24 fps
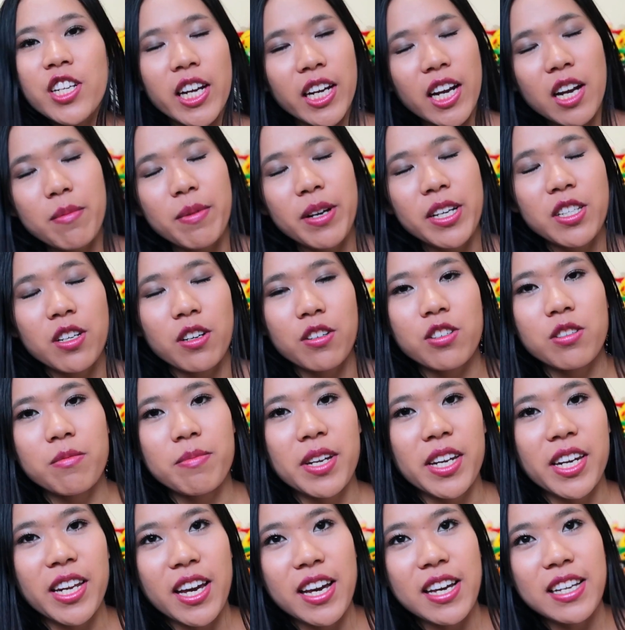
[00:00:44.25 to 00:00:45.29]
Check out my social
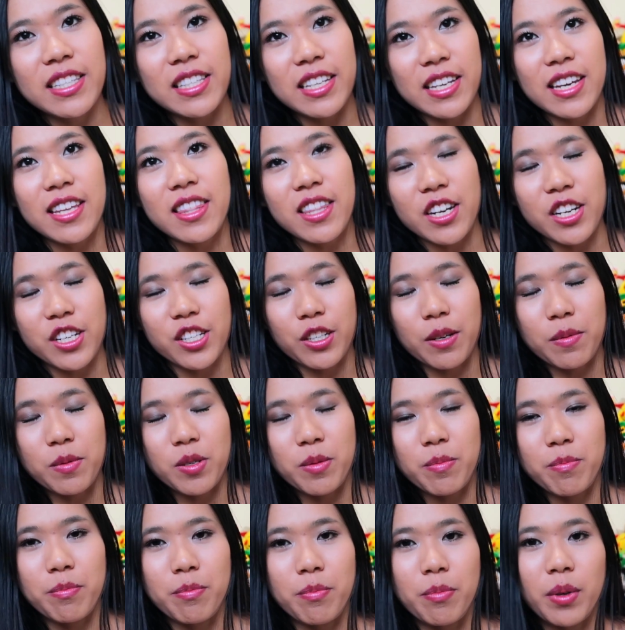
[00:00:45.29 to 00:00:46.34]
medias in the
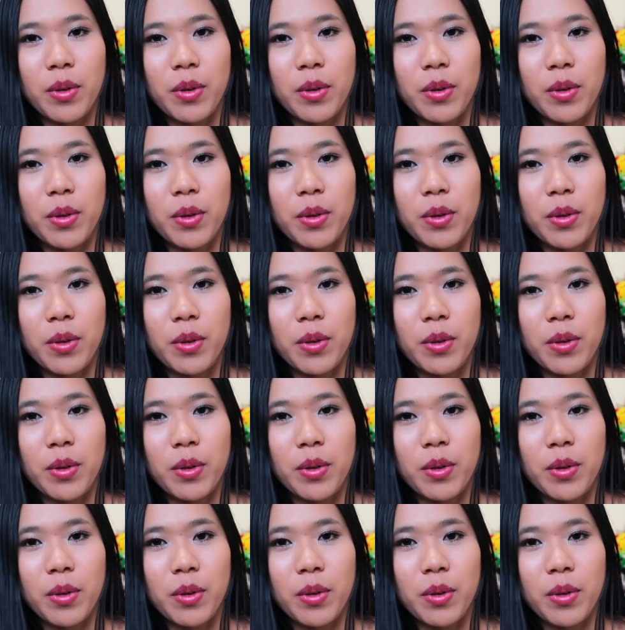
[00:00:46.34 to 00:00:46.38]
description